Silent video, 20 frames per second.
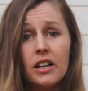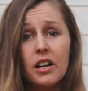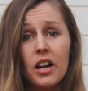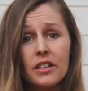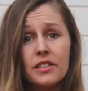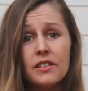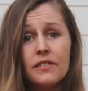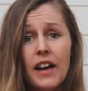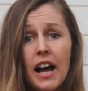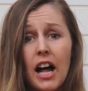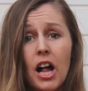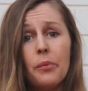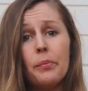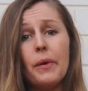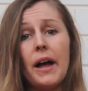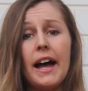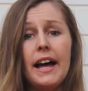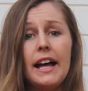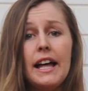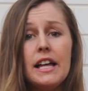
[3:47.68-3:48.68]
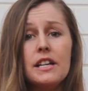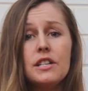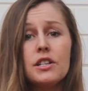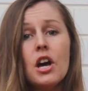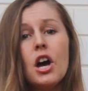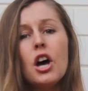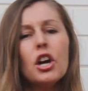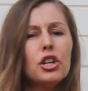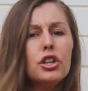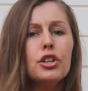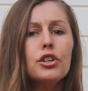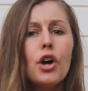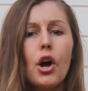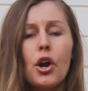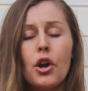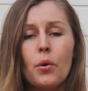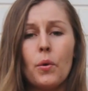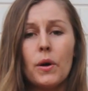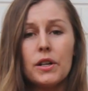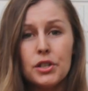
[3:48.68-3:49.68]
lots of help and you
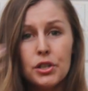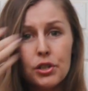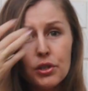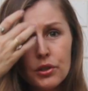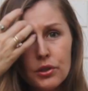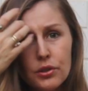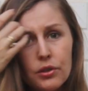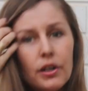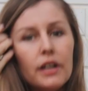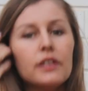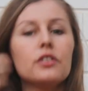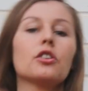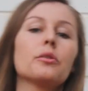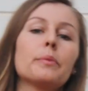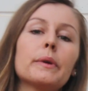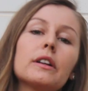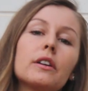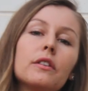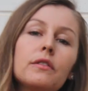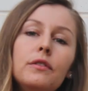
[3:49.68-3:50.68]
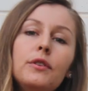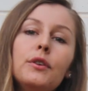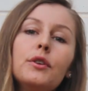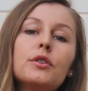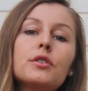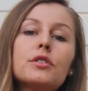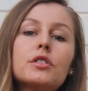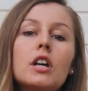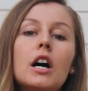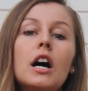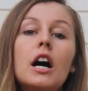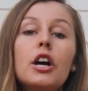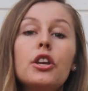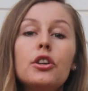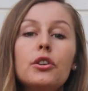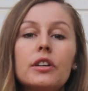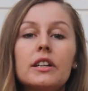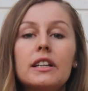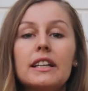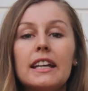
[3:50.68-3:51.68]
don't know what to do and you're a bit confused,
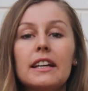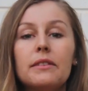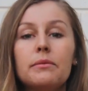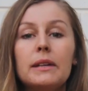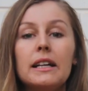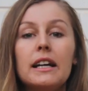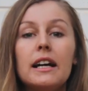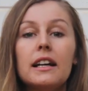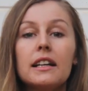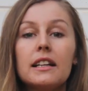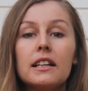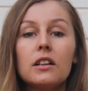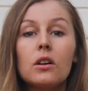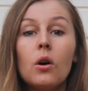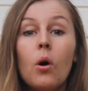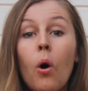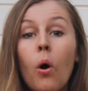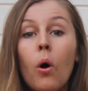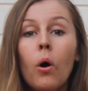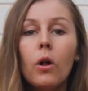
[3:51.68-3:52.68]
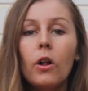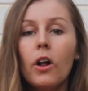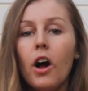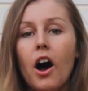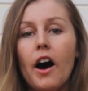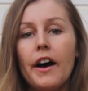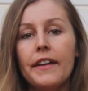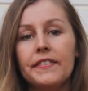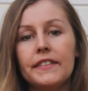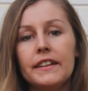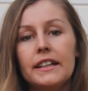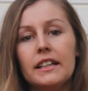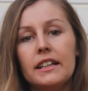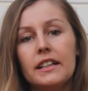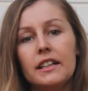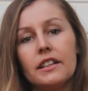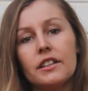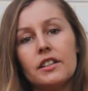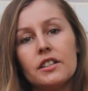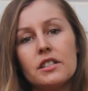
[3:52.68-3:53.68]
you can give me a little call on
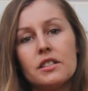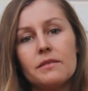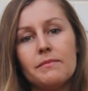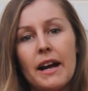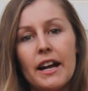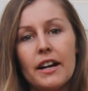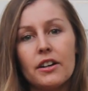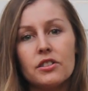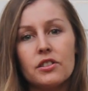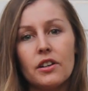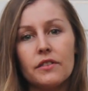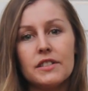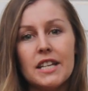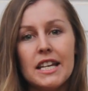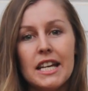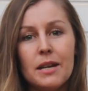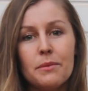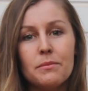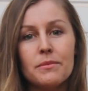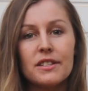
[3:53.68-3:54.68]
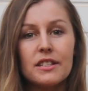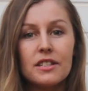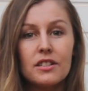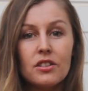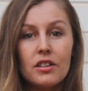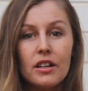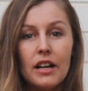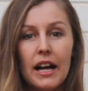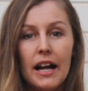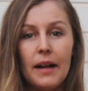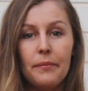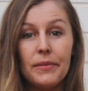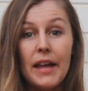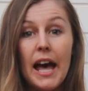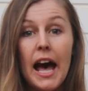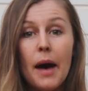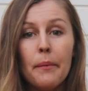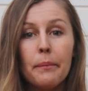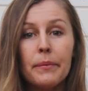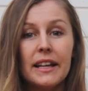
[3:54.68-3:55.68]
the Microsoft Teams
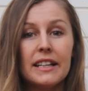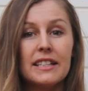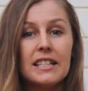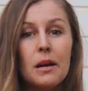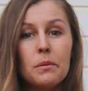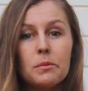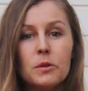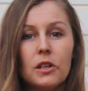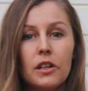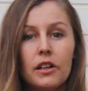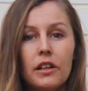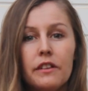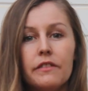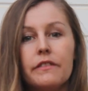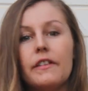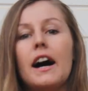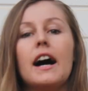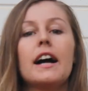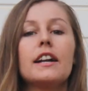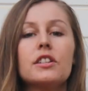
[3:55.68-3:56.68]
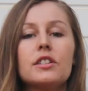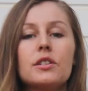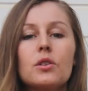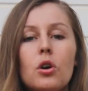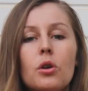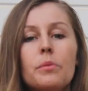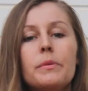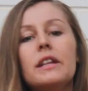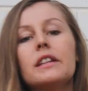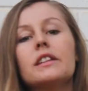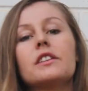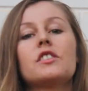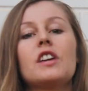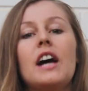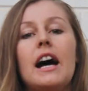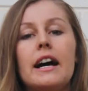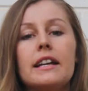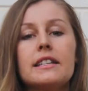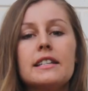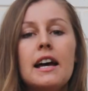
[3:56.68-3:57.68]
app. That's absolutely fine. Just call me in the
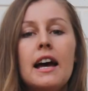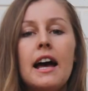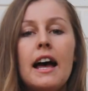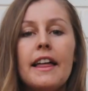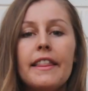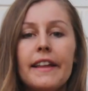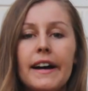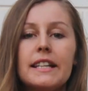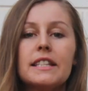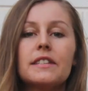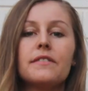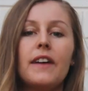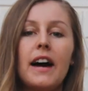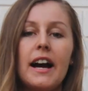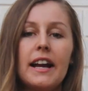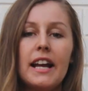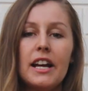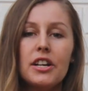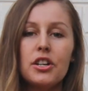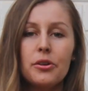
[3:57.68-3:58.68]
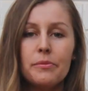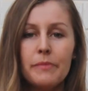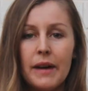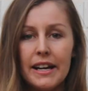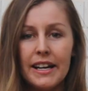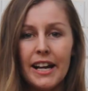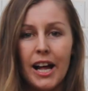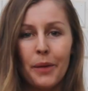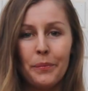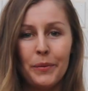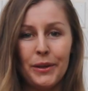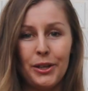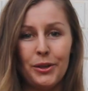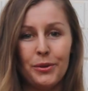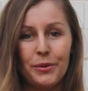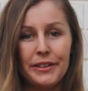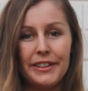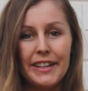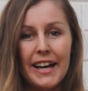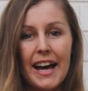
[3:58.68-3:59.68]
chat. That's fine. I don't mind helping
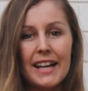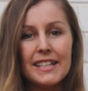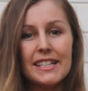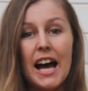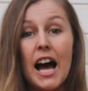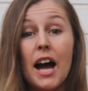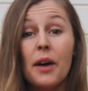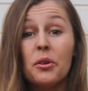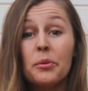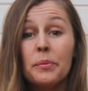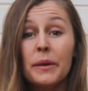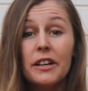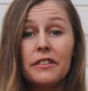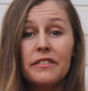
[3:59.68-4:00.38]
you with that. I will be